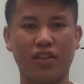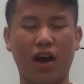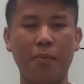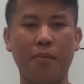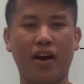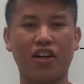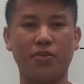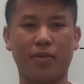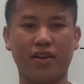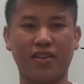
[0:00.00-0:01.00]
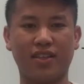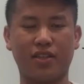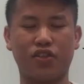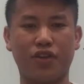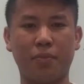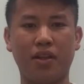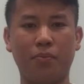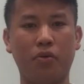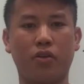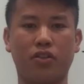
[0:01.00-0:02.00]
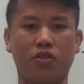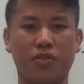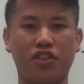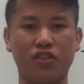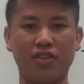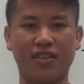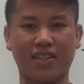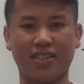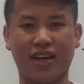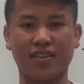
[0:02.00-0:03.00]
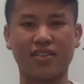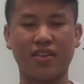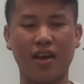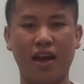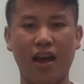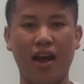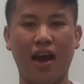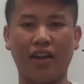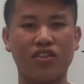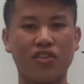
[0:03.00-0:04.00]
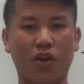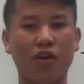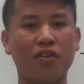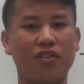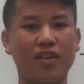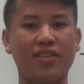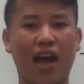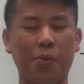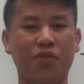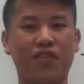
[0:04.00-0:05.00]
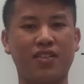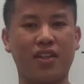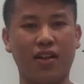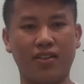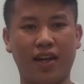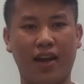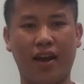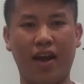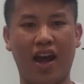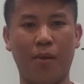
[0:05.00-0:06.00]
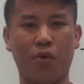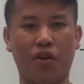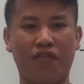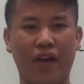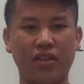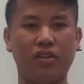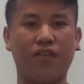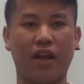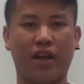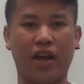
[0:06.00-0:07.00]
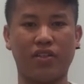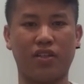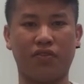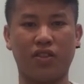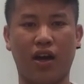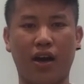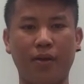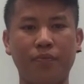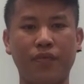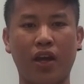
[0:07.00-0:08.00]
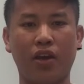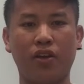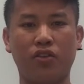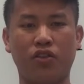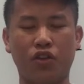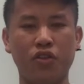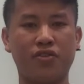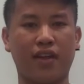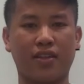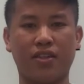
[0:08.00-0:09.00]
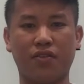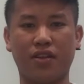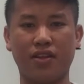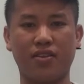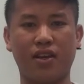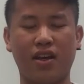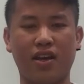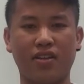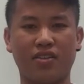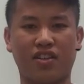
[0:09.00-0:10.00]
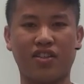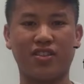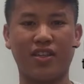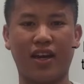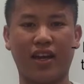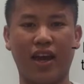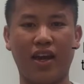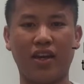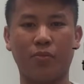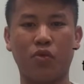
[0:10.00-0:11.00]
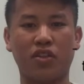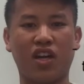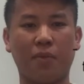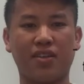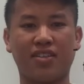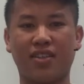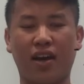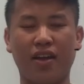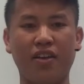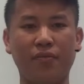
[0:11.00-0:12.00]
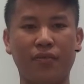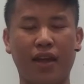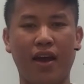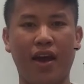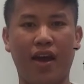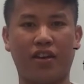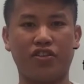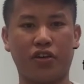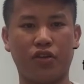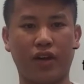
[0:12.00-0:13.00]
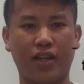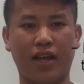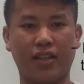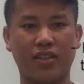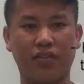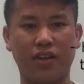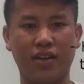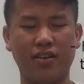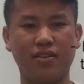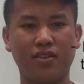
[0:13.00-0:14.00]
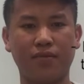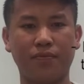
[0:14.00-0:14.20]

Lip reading: Time management is extremely important to a student's success, and so this app will facilitate a more effective allocation of time to useful activities, such as dedicating more time to studying, extracurricular activities,